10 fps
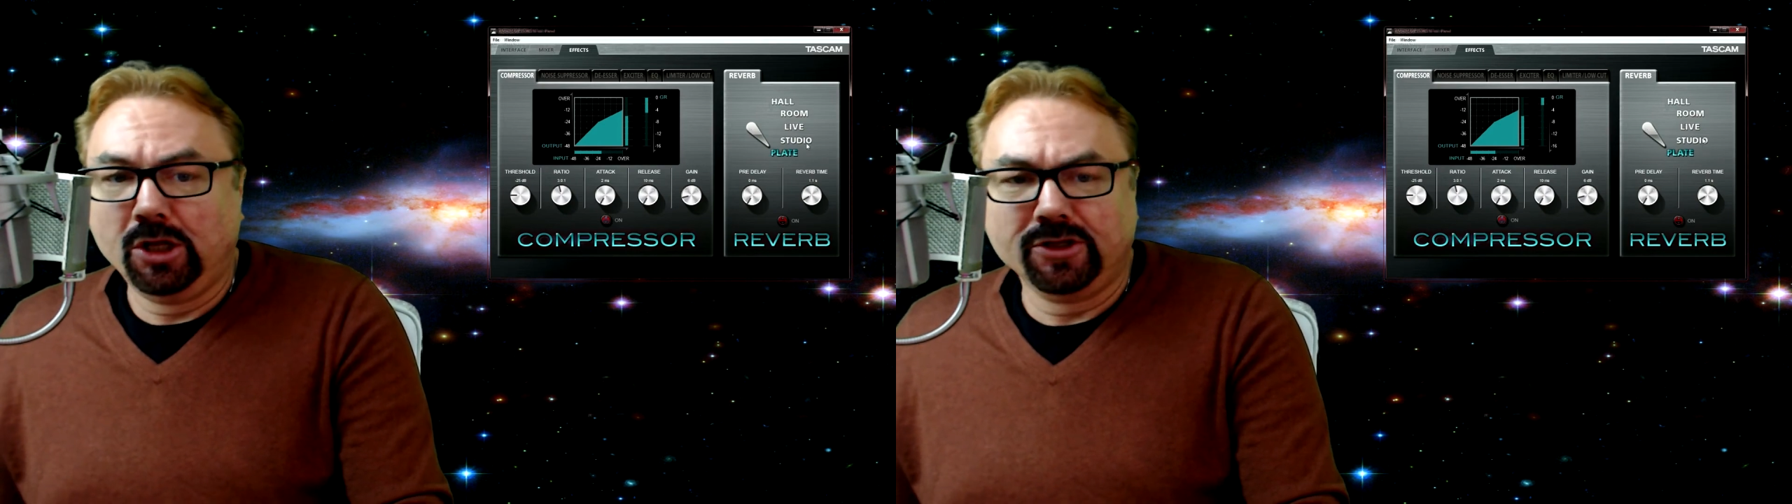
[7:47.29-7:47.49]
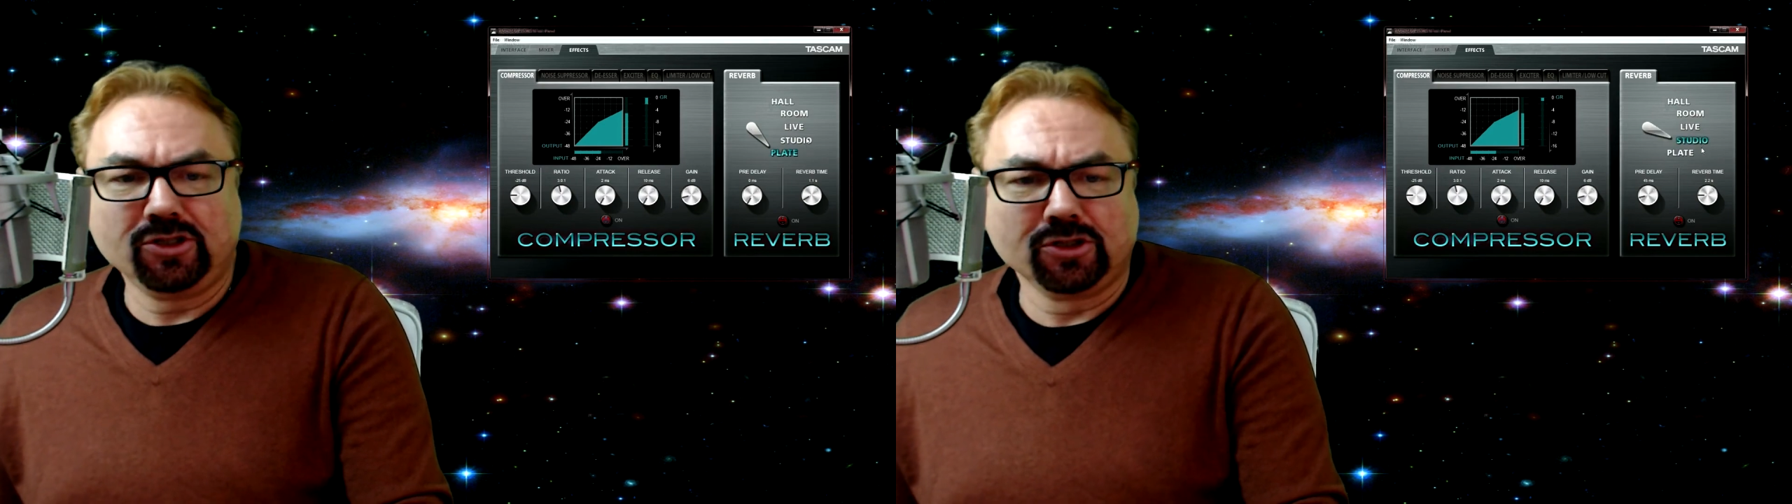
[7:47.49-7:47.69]

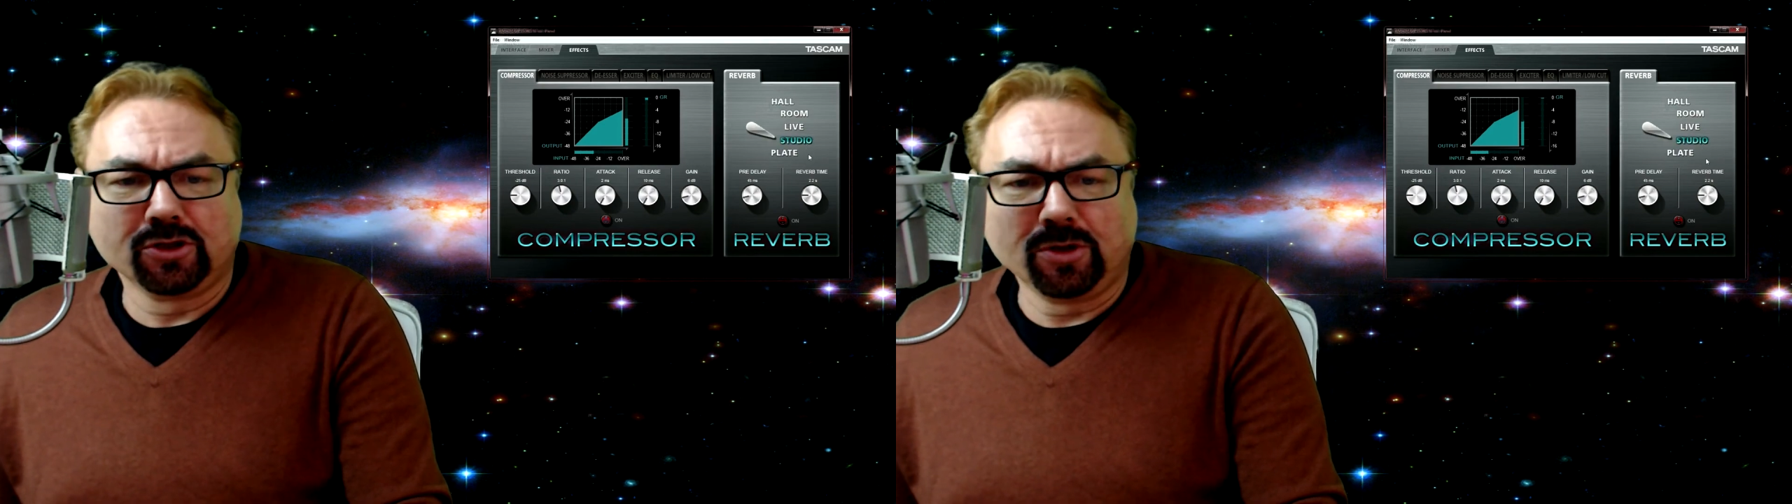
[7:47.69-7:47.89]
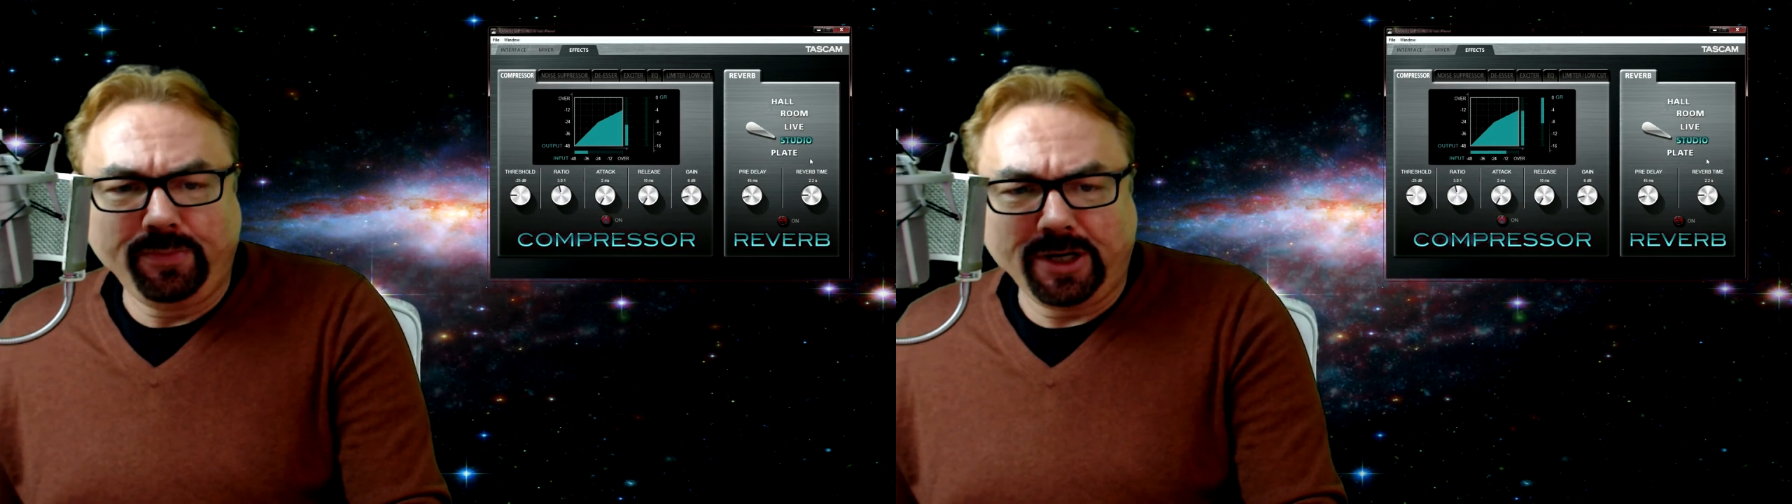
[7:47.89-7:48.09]
This is the
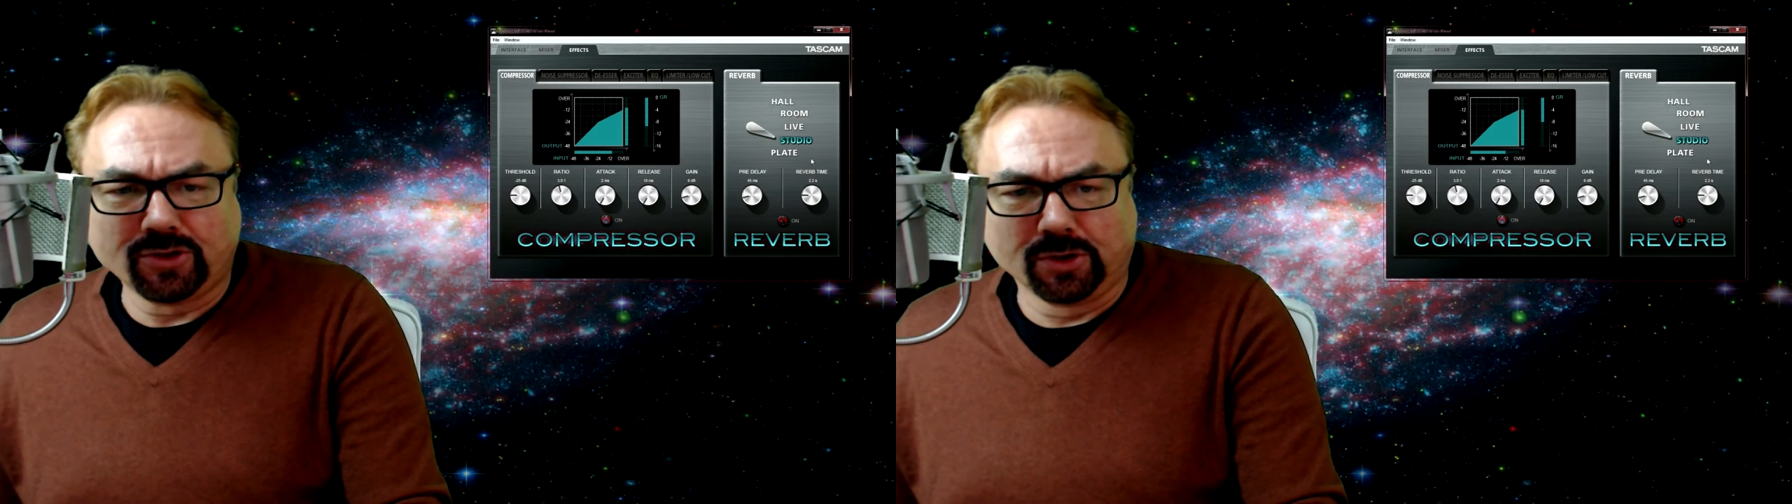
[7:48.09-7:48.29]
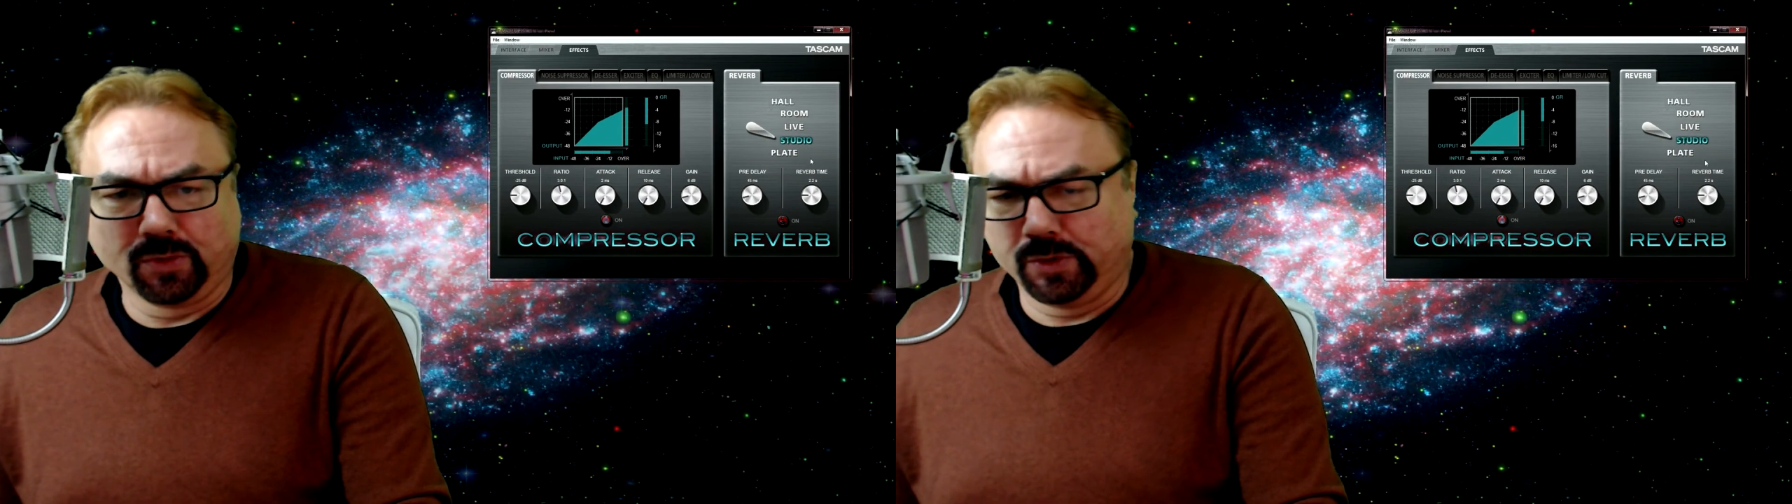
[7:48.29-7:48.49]

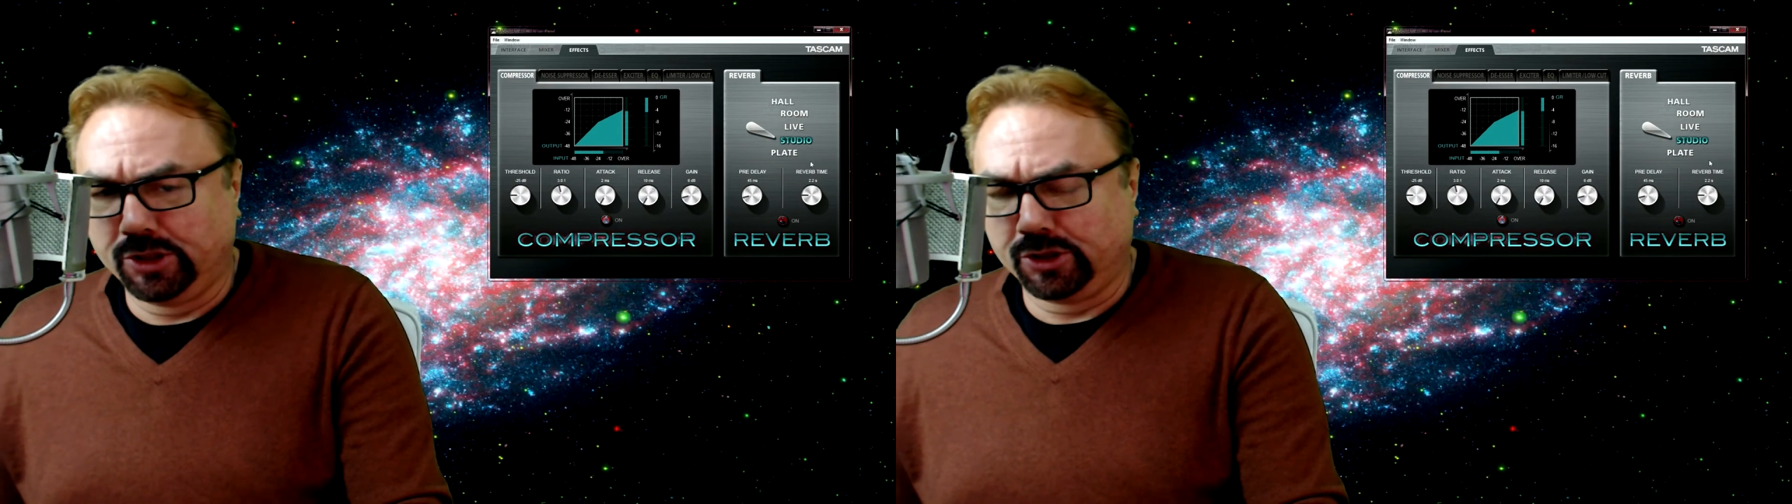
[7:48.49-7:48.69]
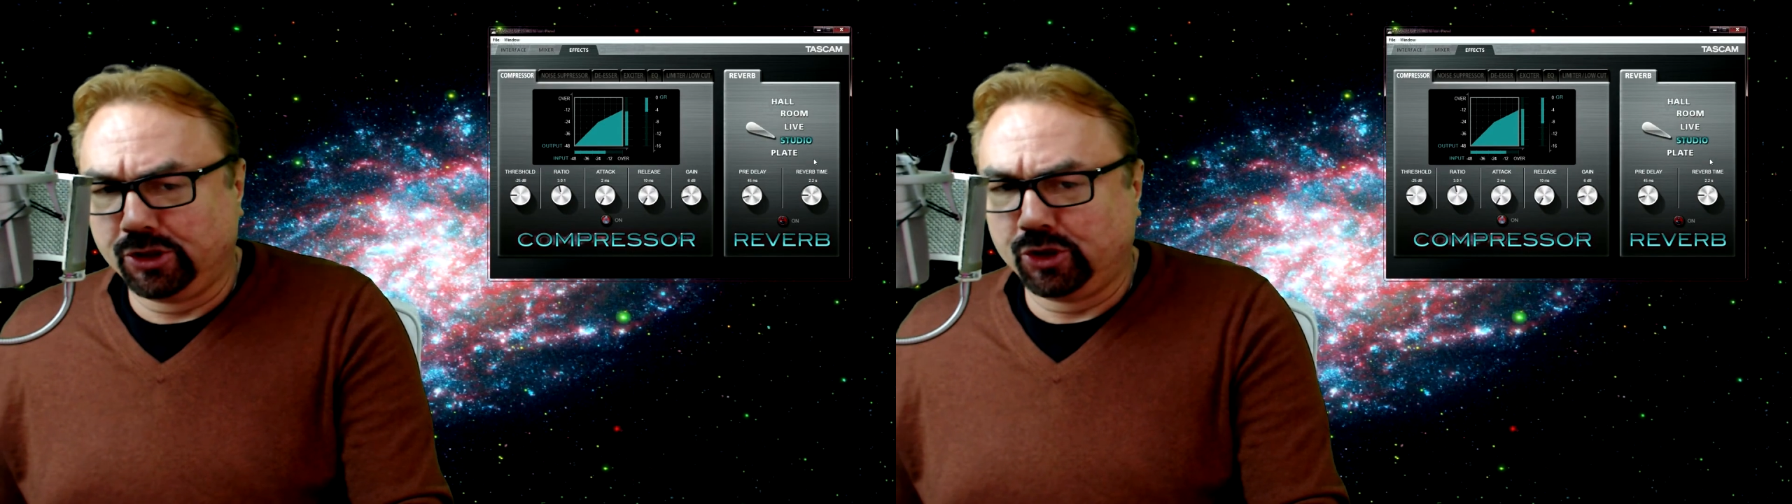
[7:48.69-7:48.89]
compressor
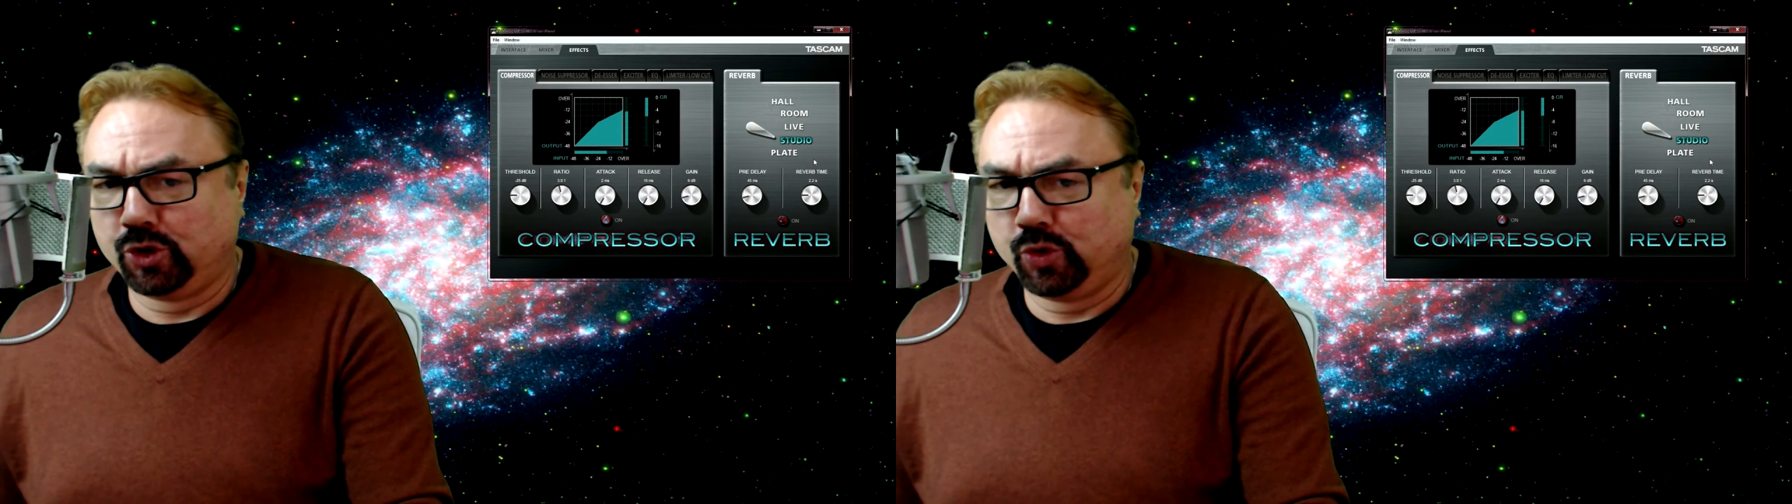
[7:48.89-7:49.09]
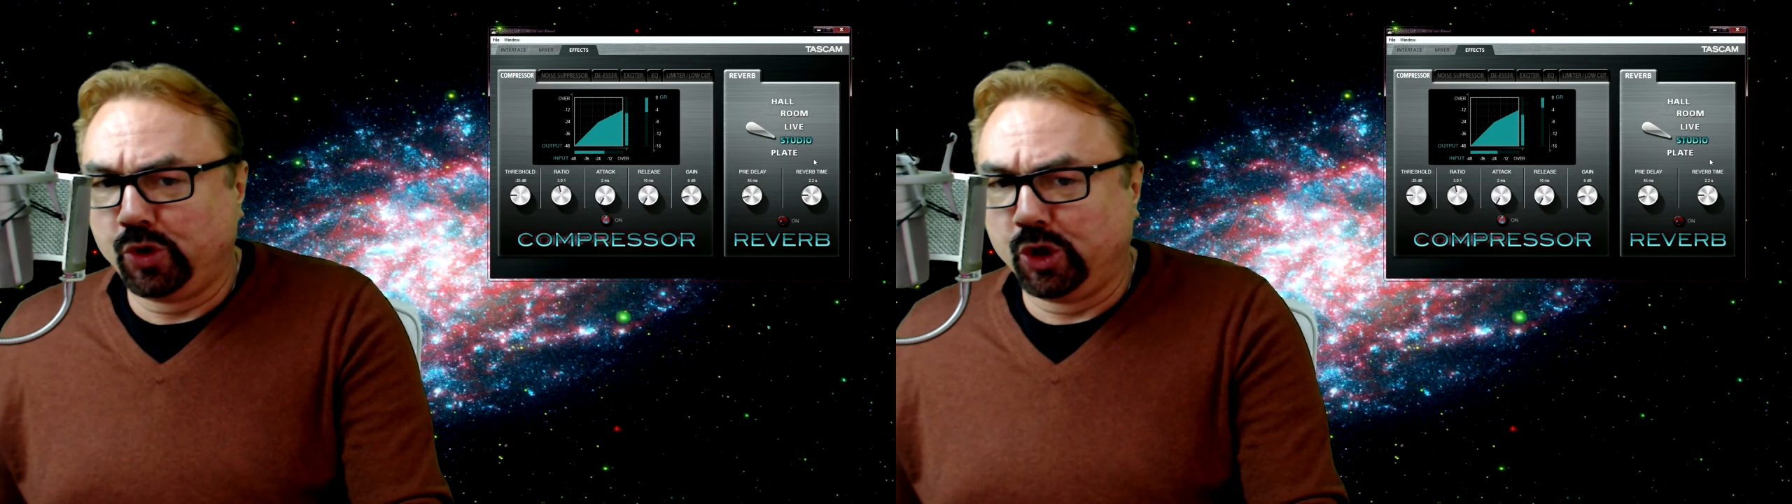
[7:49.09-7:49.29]
with the
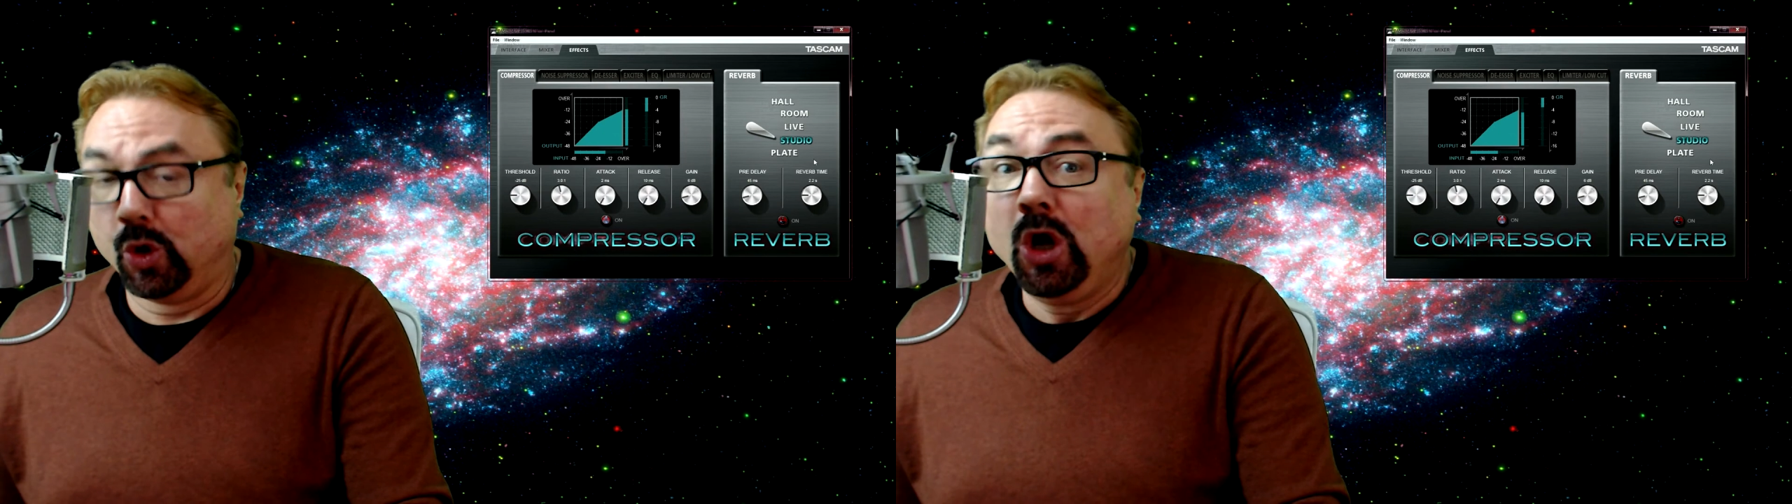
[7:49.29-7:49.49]
studio.